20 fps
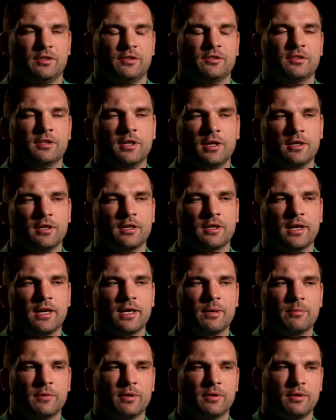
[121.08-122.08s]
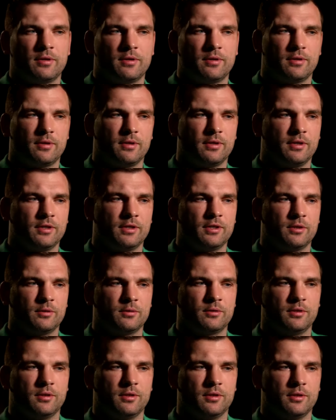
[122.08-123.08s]
there's a lot of the game that, you know,
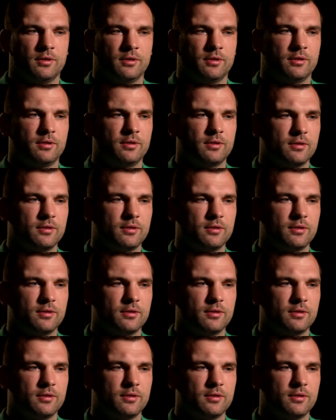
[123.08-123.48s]
to